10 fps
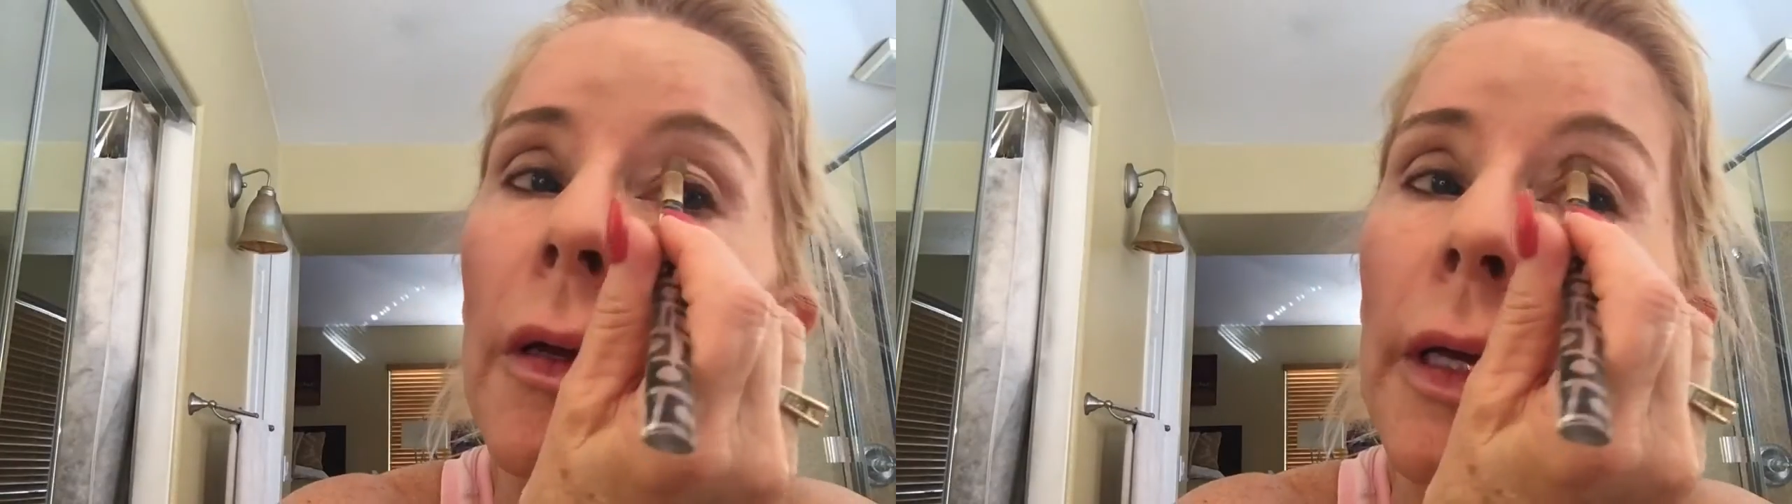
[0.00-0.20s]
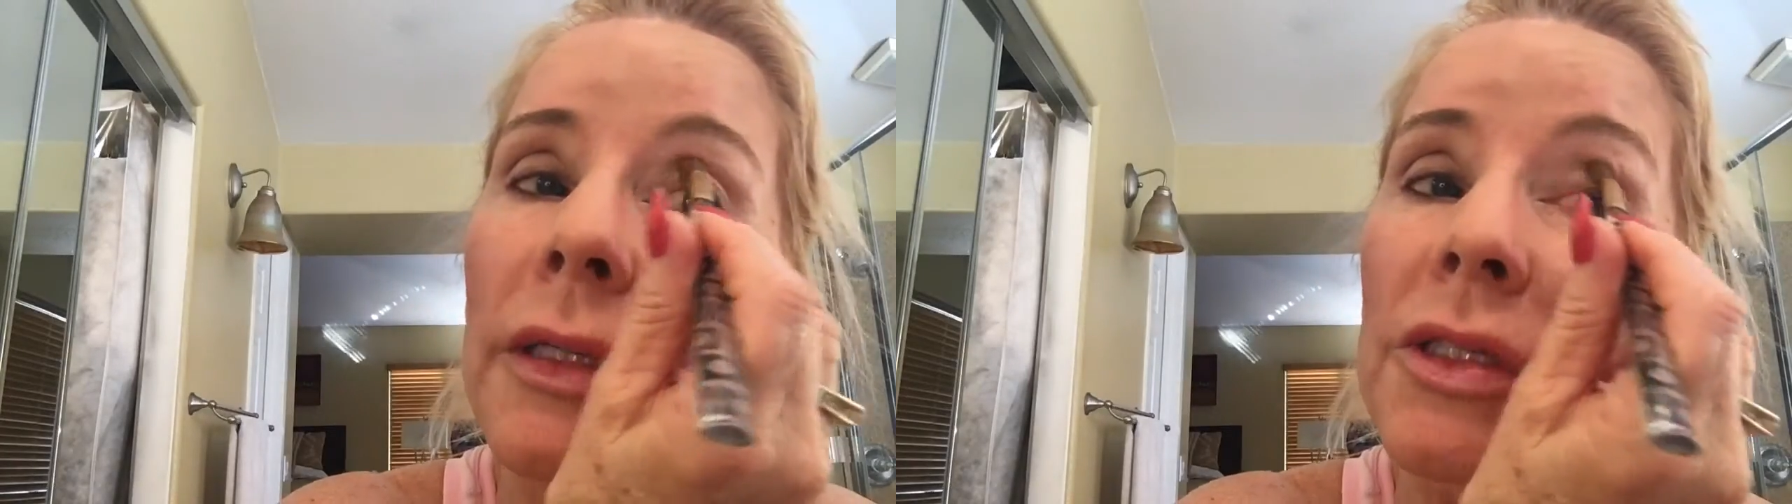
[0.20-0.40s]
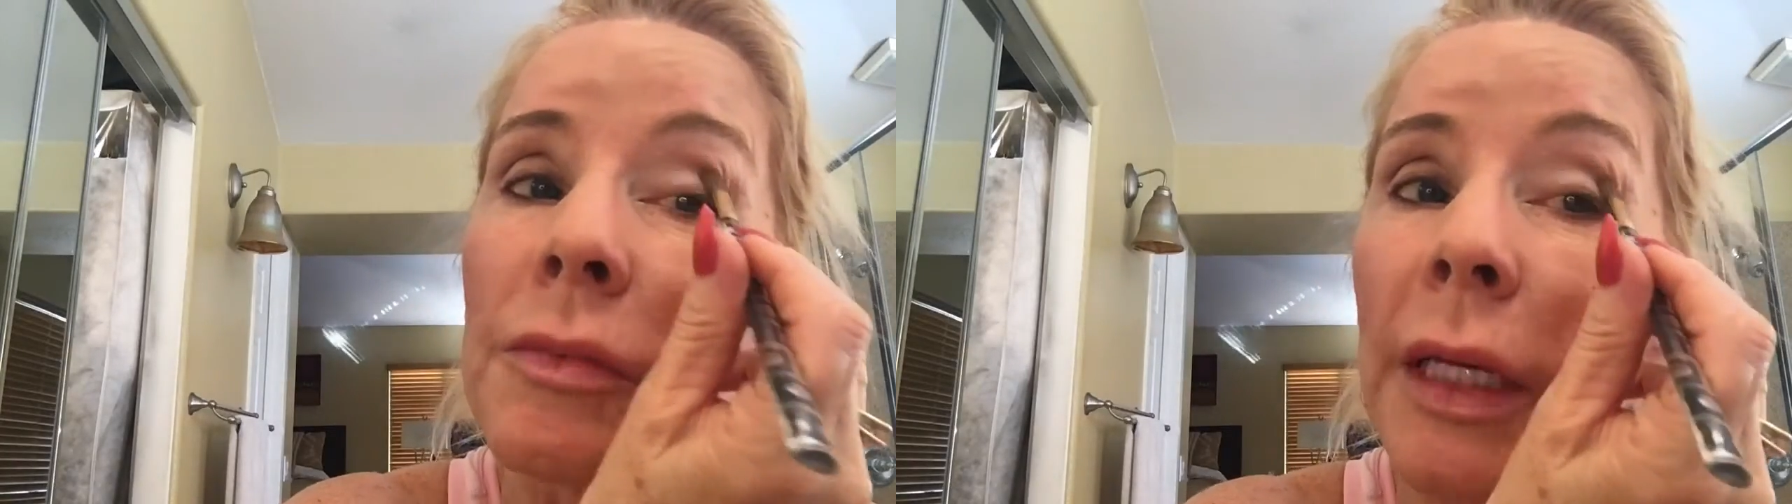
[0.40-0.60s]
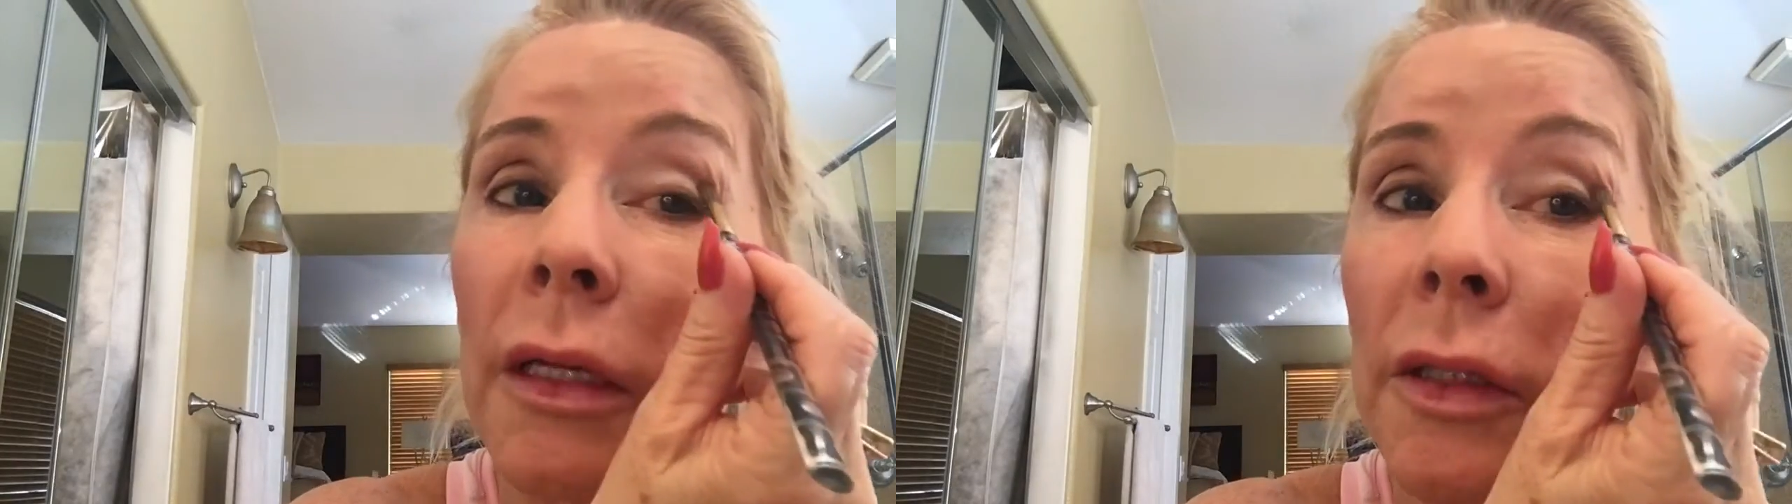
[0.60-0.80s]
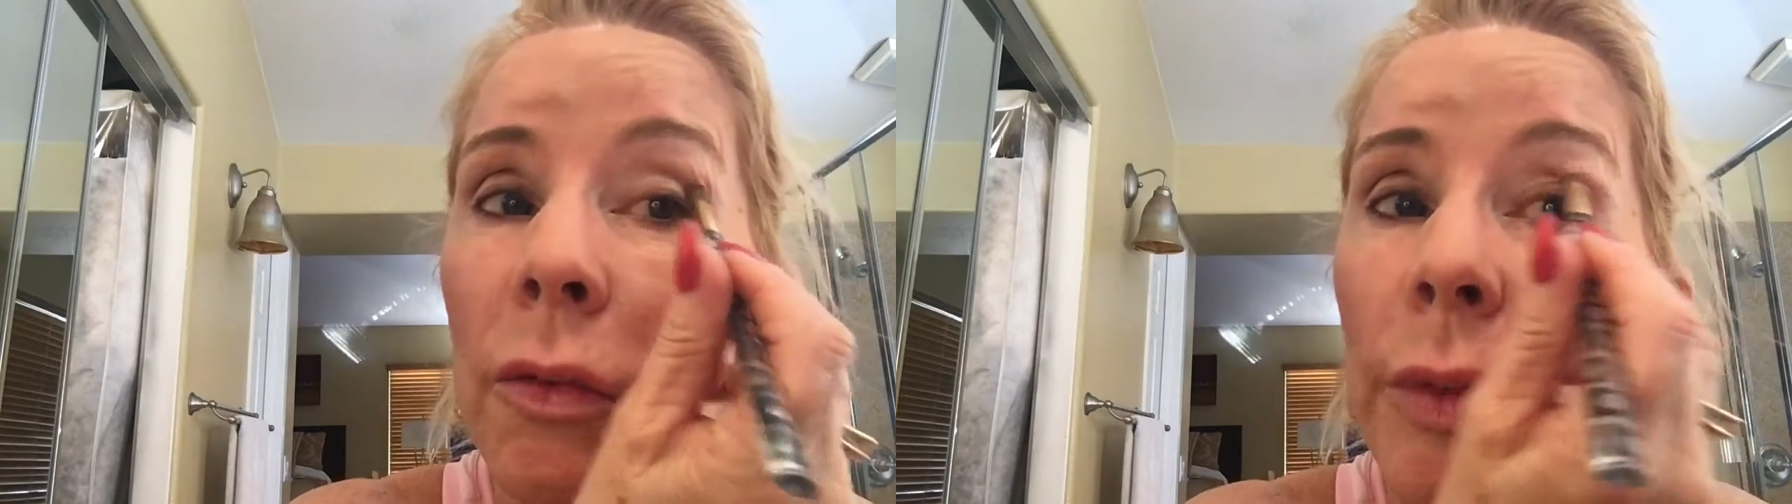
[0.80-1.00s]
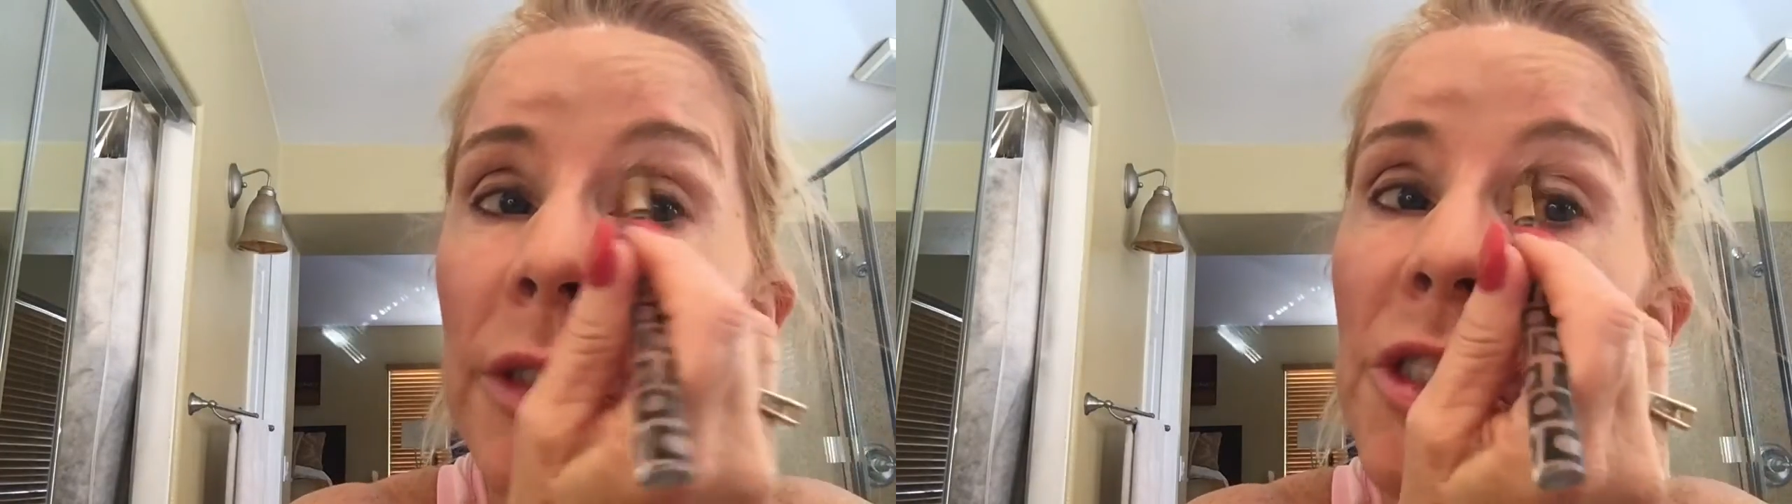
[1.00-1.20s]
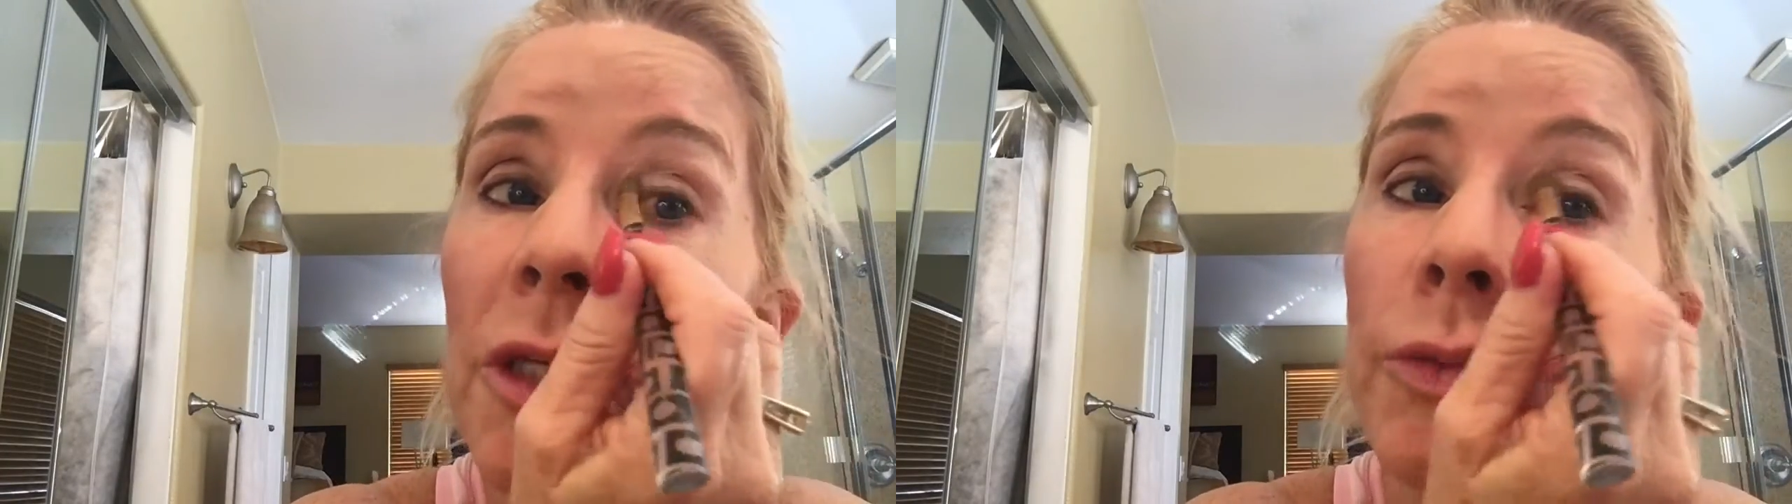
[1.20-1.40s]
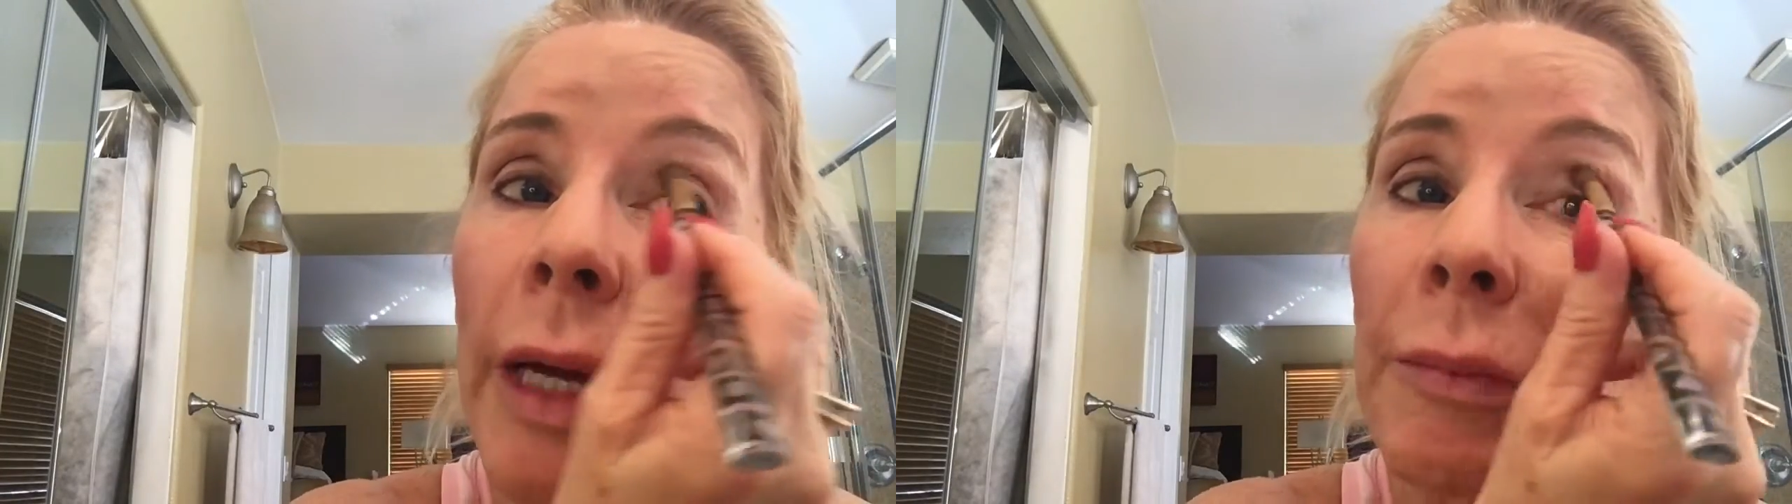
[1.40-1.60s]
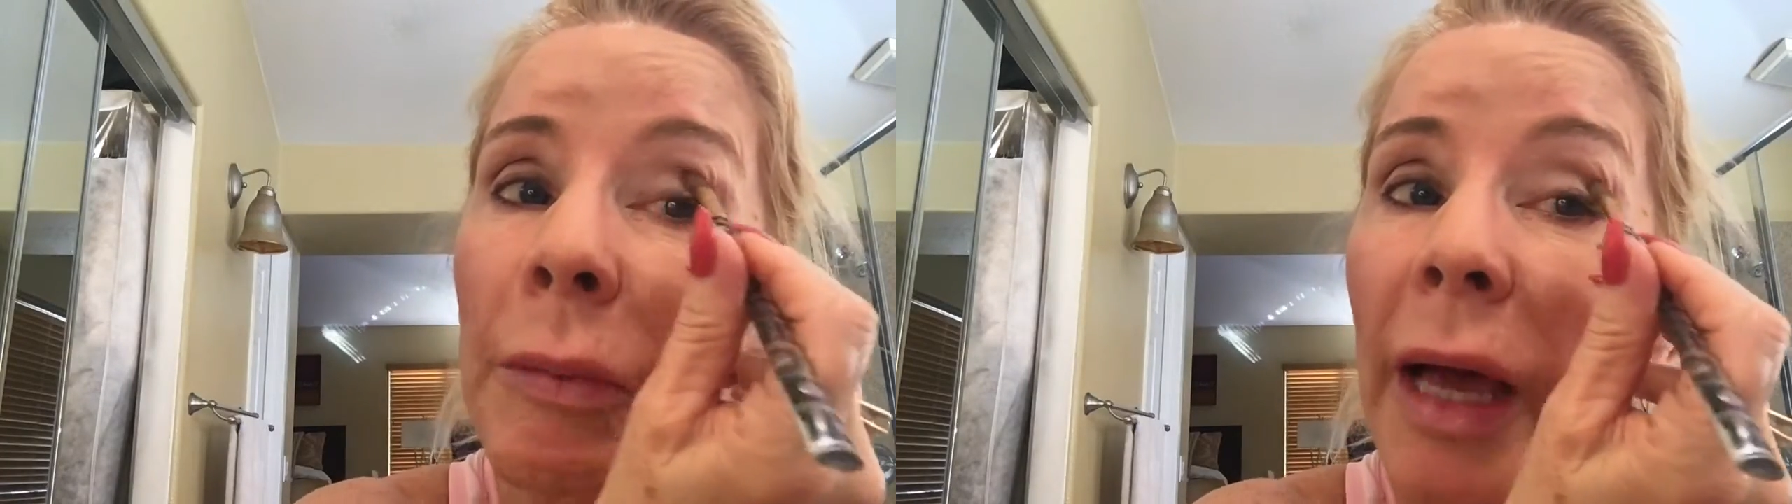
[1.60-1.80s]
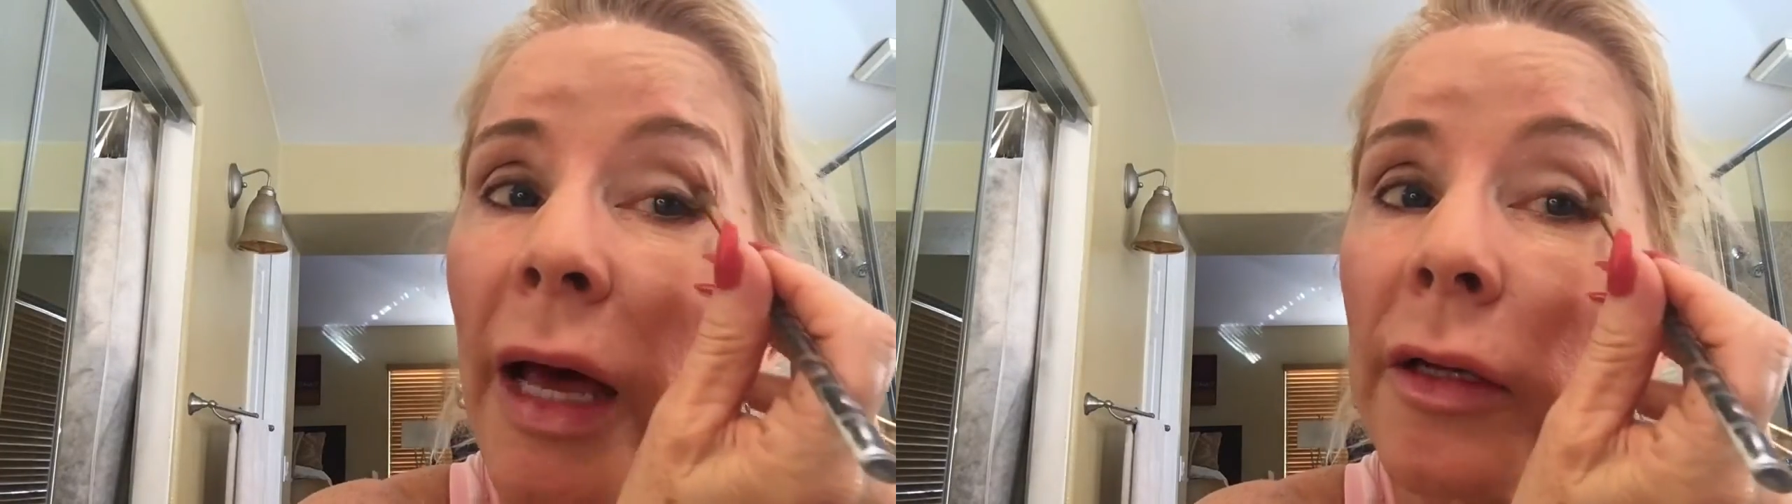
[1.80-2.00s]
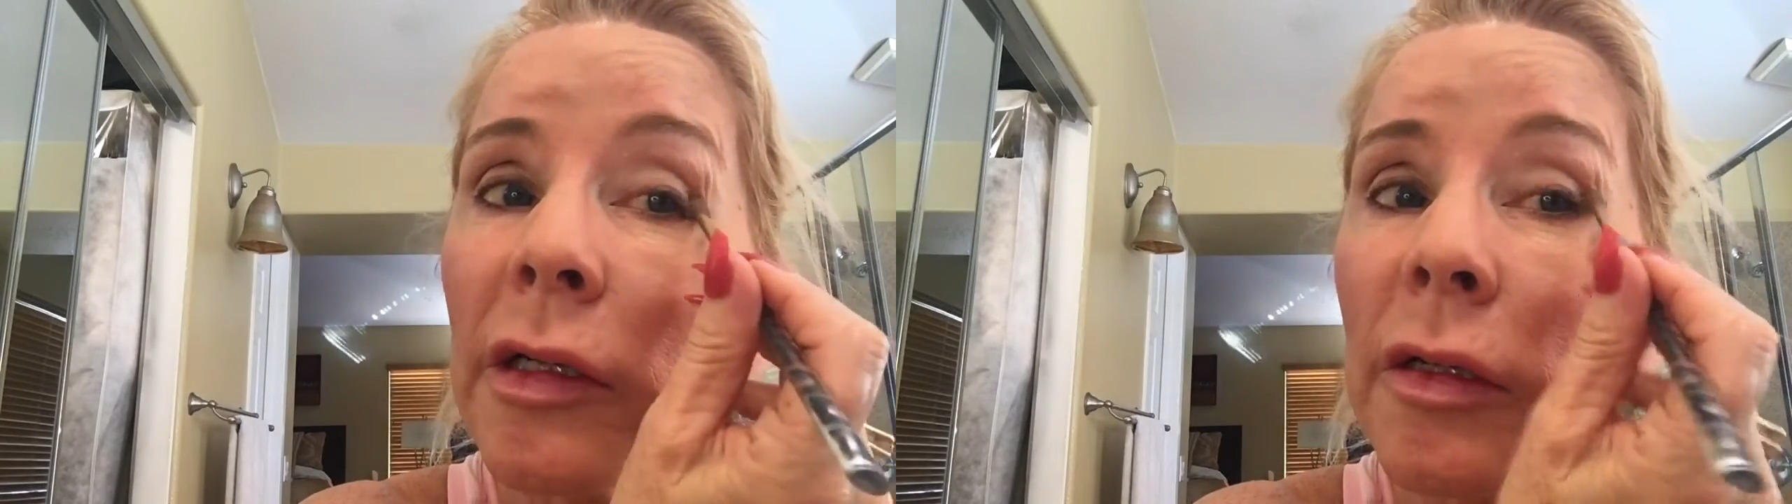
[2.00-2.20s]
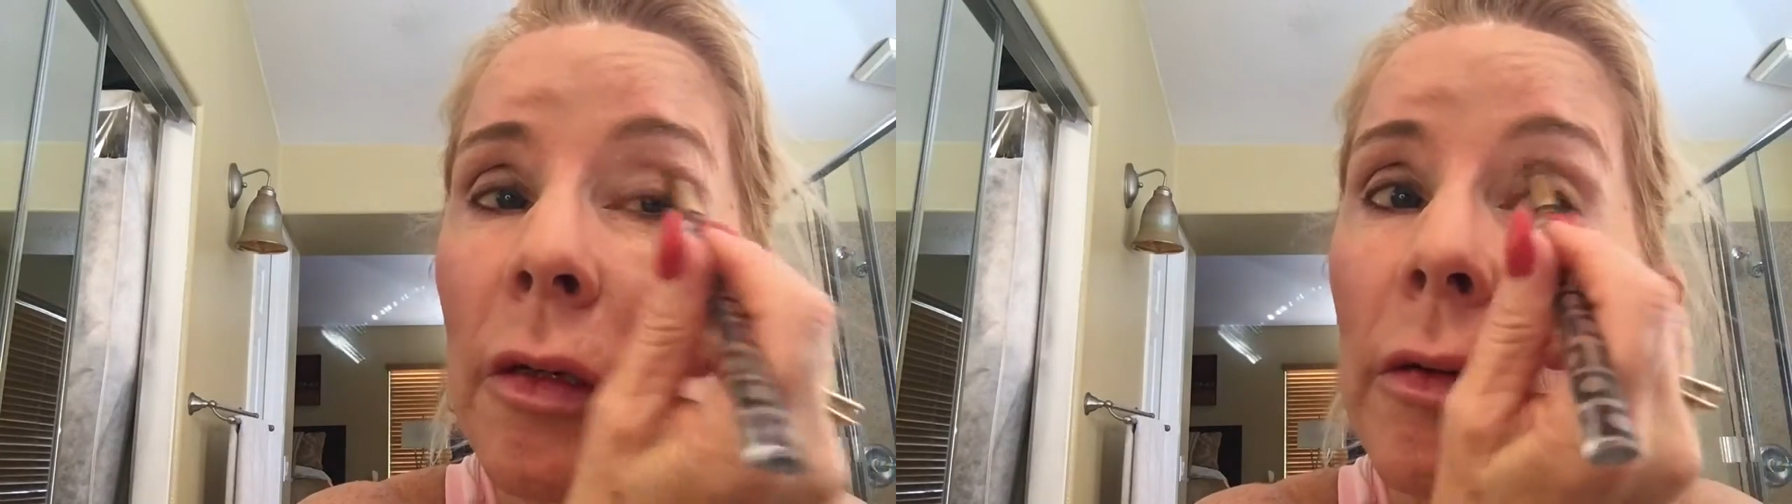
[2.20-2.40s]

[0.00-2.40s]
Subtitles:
And just make a little windshield wiper pattern.